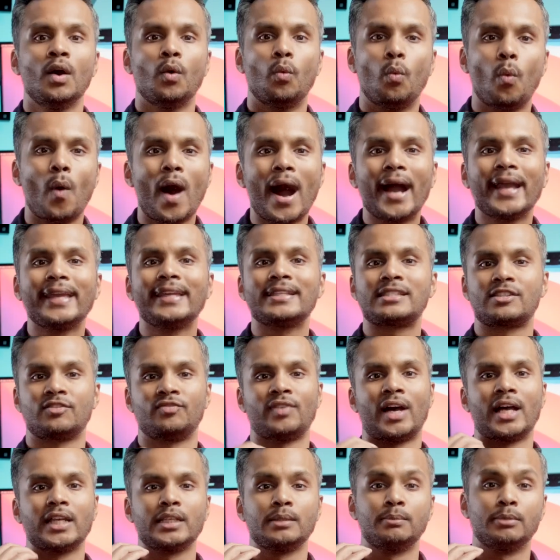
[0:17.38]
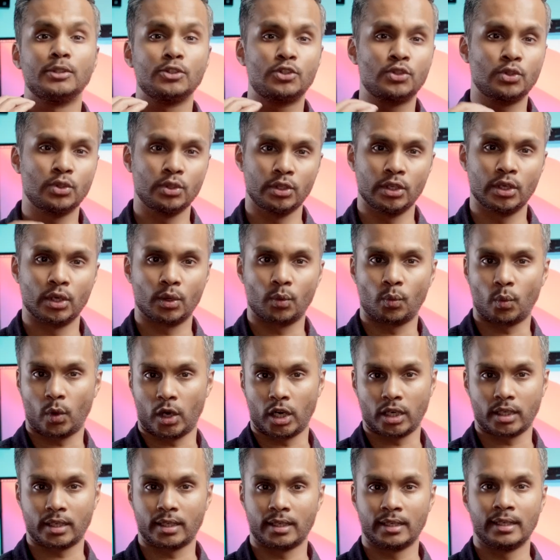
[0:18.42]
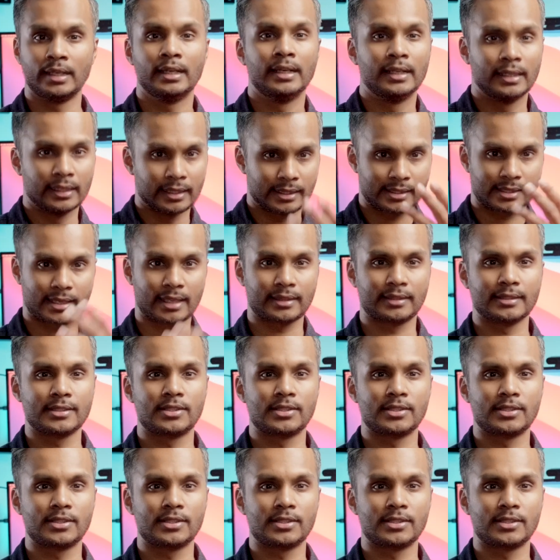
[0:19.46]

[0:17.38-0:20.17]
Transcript: why it's valuable to your work. Let's get this